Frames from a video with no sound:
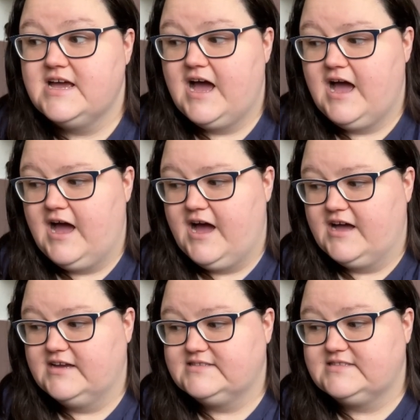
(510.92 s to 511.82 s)

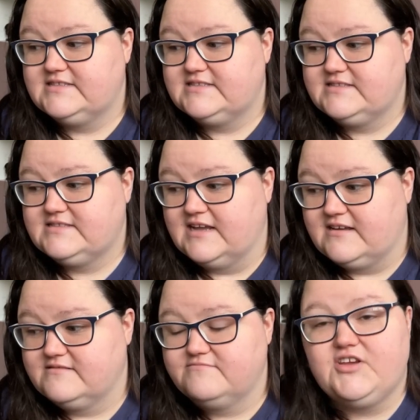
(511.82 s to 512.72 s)

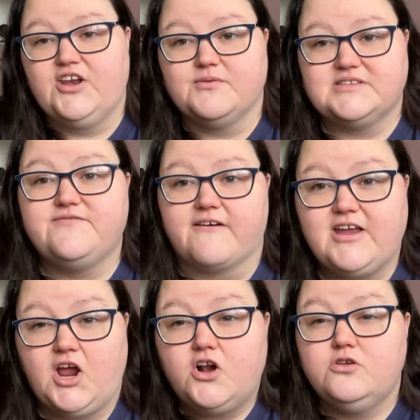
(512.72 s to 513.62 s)
that, you know, it's a very
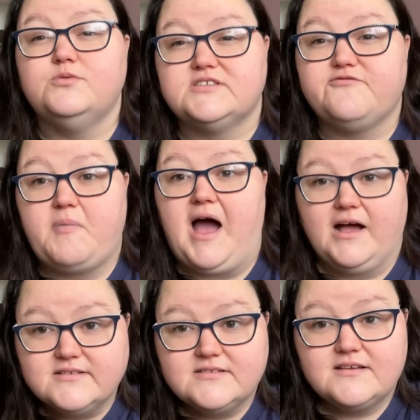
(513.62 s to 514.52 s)
inclusive
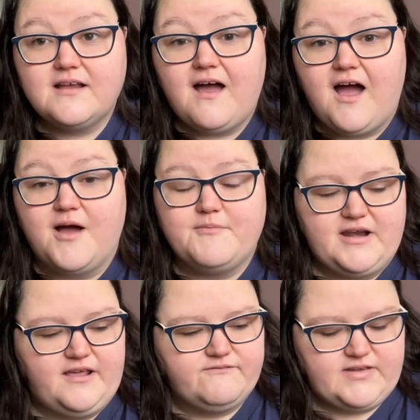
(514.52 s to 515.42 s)
pattern,
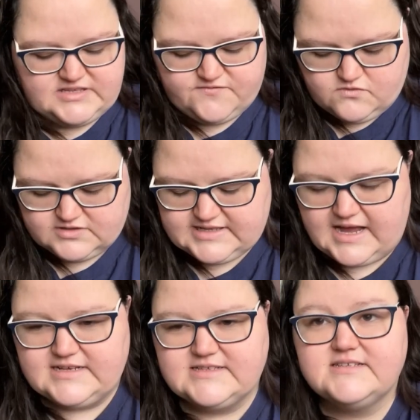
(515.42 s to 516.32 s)
and it fits for all
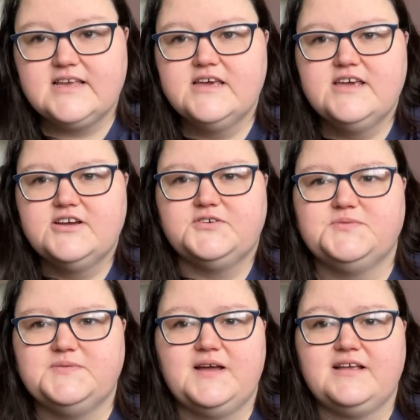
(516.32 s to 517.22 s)
sizes, because
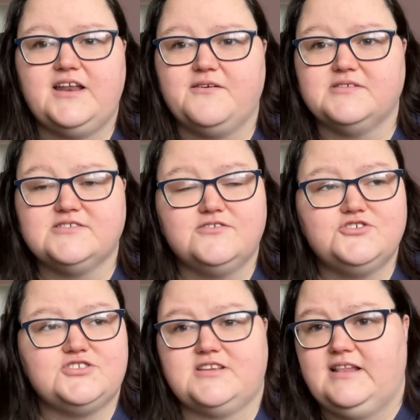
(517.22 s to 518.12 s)
we, you know, it's not
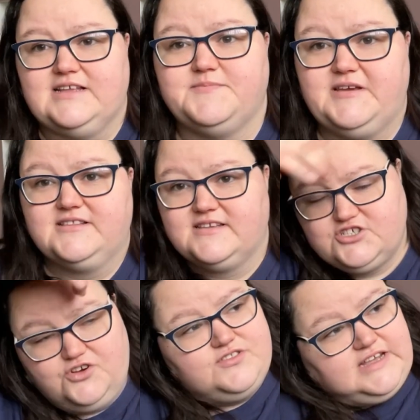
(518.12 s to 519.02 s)
just let's make
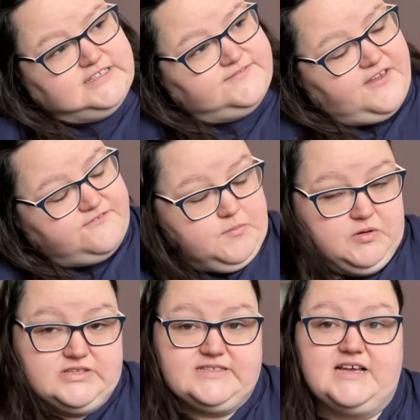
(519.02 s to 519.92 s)
sure things fit for
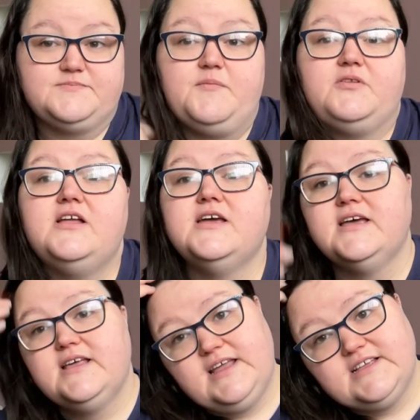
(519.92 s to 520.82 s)
plus size people,
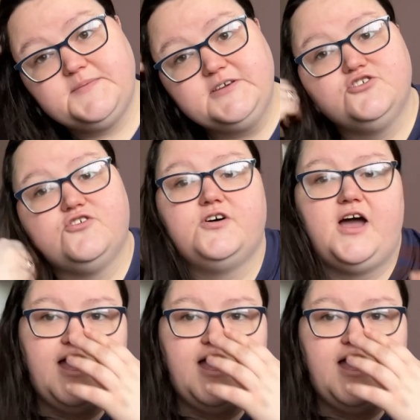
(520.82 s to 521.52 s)
let's make sure